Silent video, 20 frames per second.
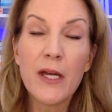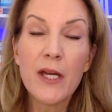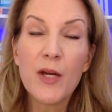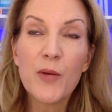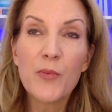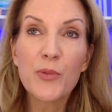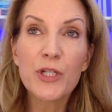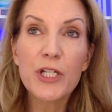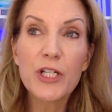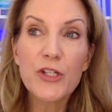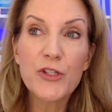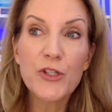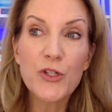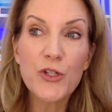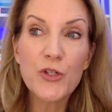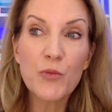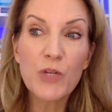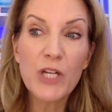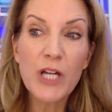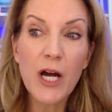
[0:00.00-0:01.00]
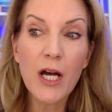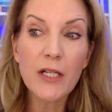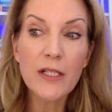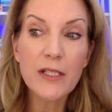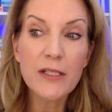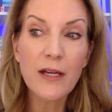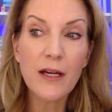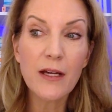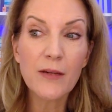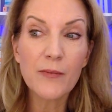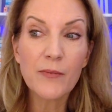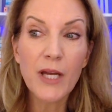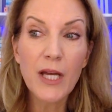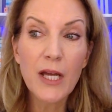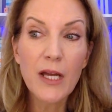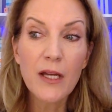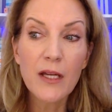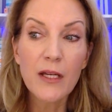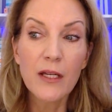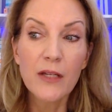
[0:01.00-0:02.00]
pretty soon we got some
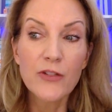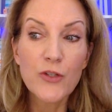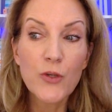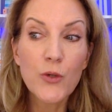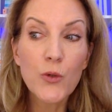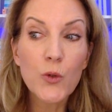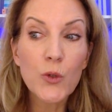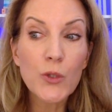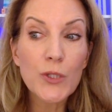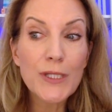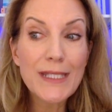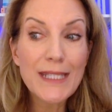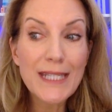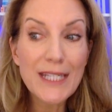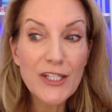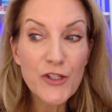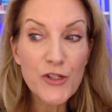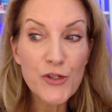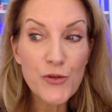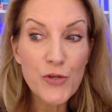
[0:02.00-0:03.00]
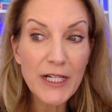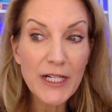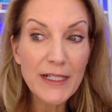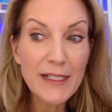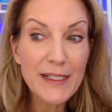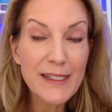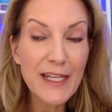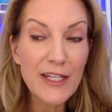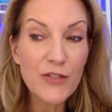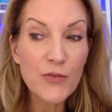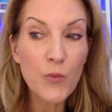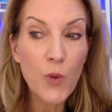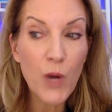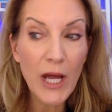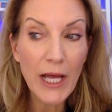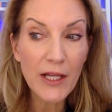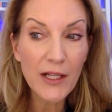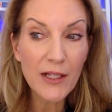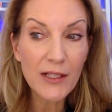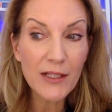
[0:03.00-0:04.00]
school districts as
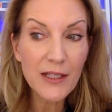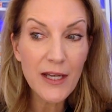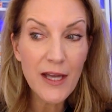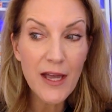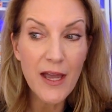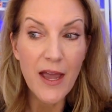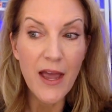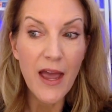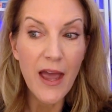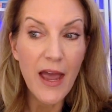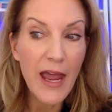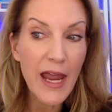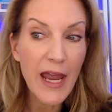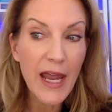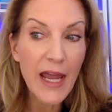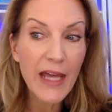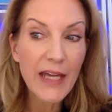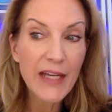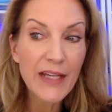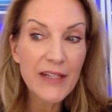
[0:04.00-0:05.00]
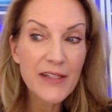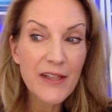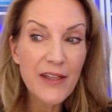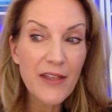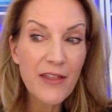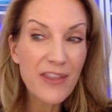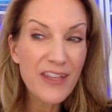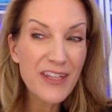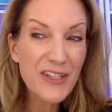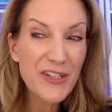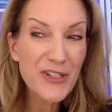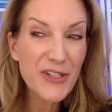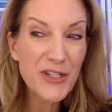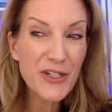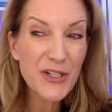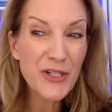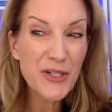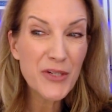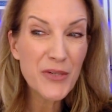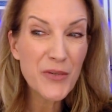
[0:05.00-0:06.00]
well. And this
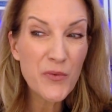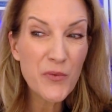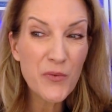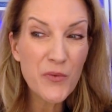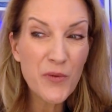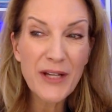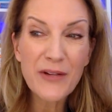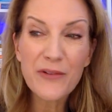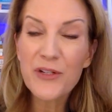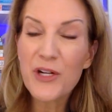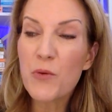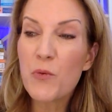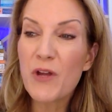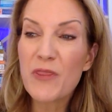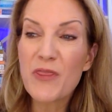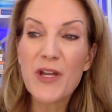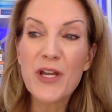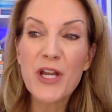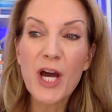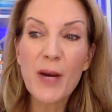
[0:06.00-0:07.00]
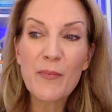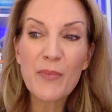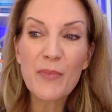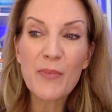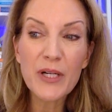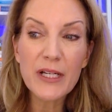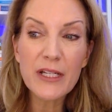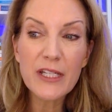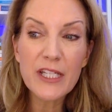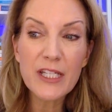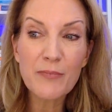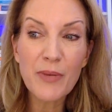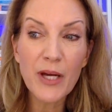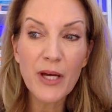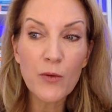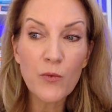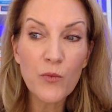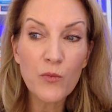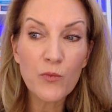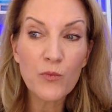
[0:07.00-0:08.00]
year, I don't know what the number is,
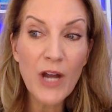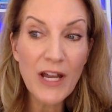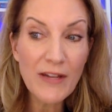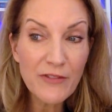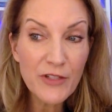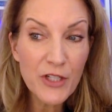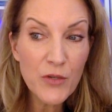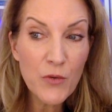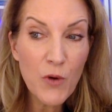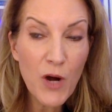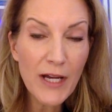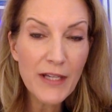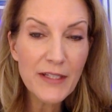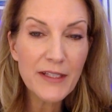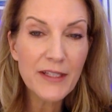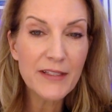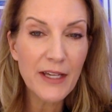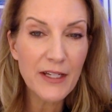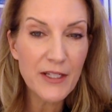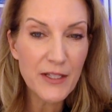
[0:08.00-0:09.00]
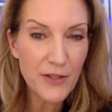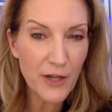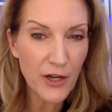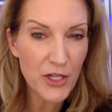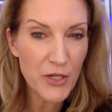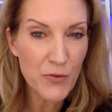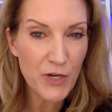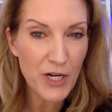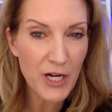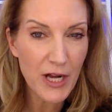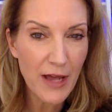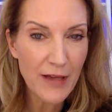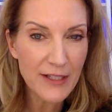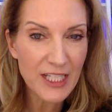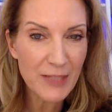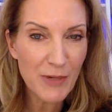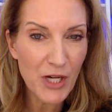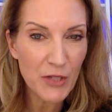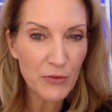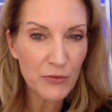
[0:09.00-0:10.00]
but revenue-wise, because I thought you were going to ask
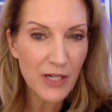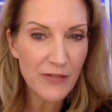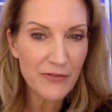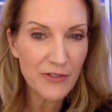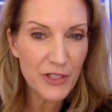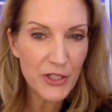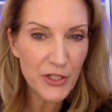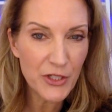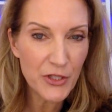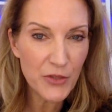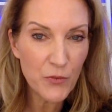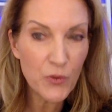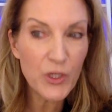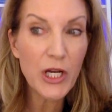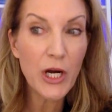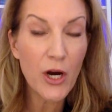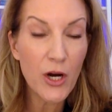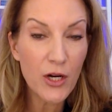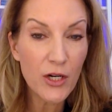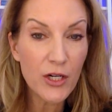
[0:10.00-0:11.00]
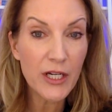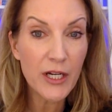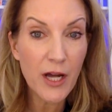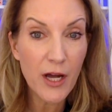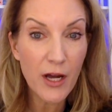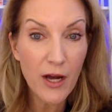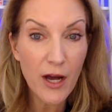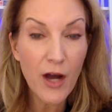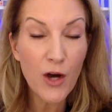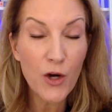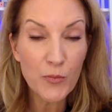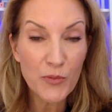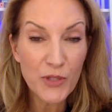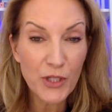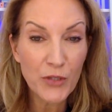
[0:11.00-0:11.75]
about revenue, we are going to hope to